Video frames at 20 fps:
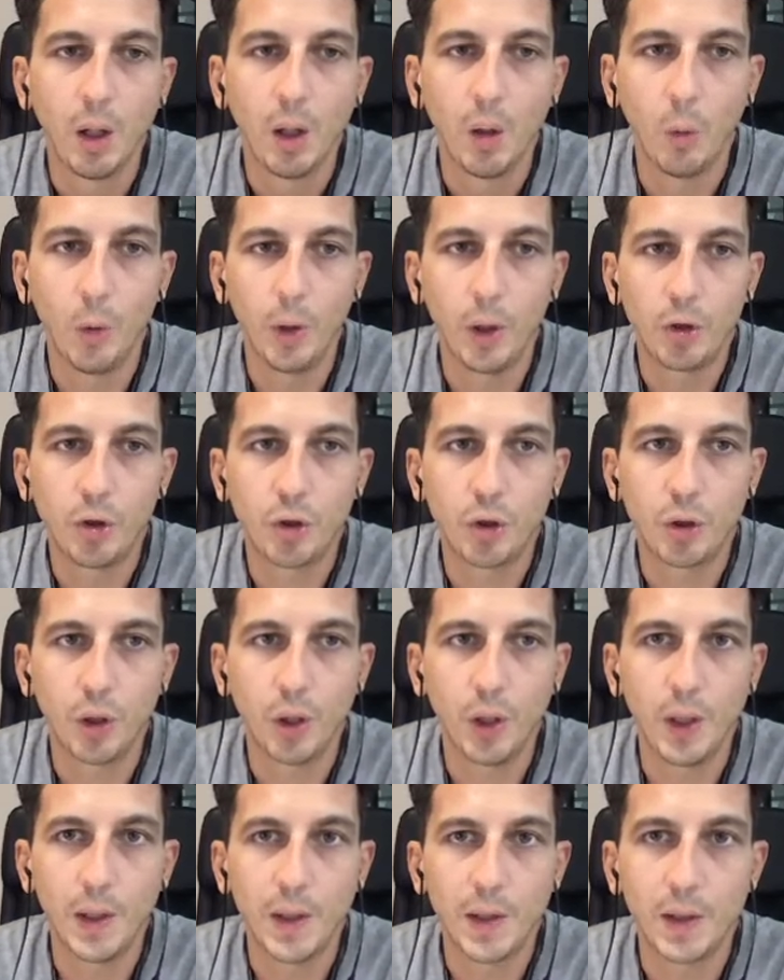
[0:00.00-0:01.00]
which
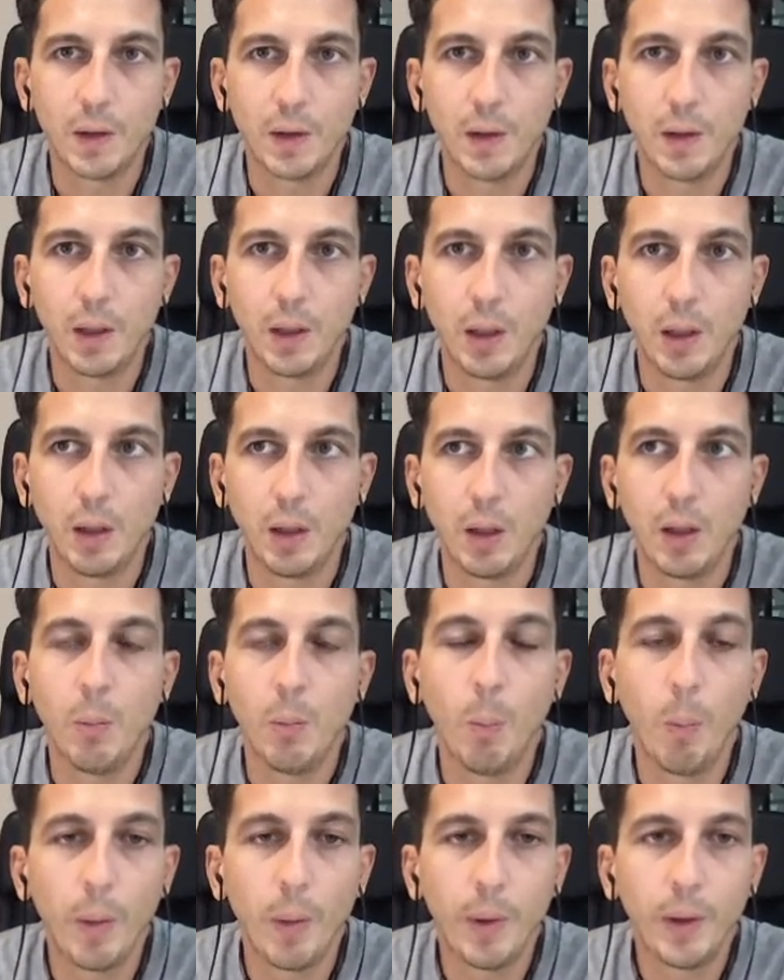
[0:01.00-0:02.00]
is the
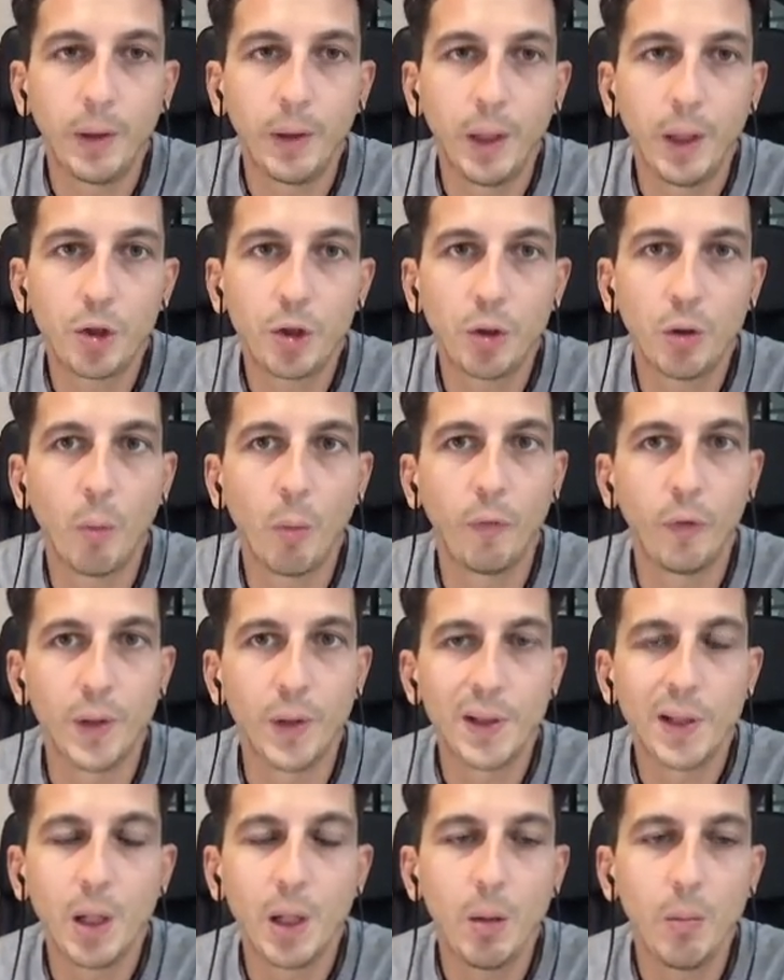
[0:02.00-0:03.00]
implementation of the
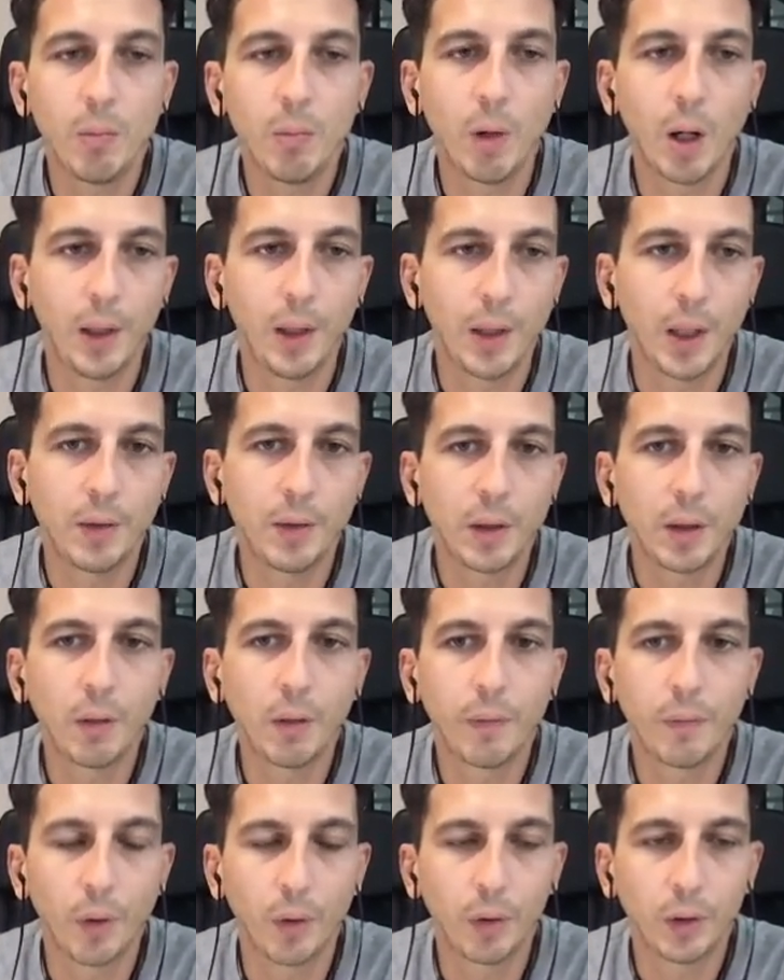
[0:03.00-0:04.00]
same identical
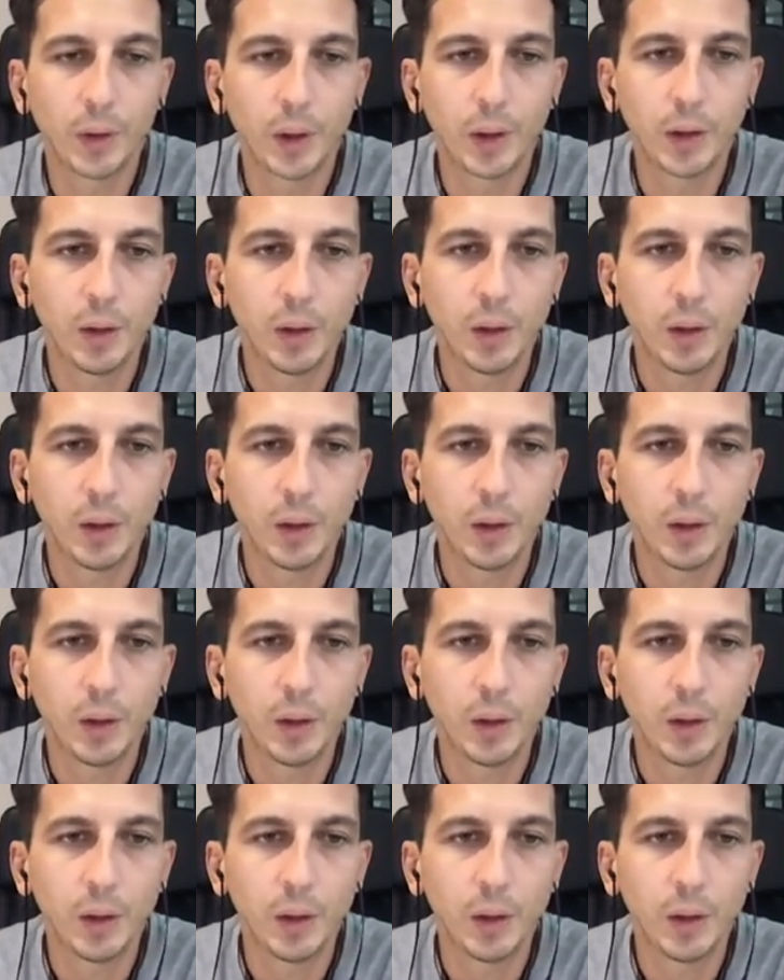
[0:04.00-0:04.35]
frontend,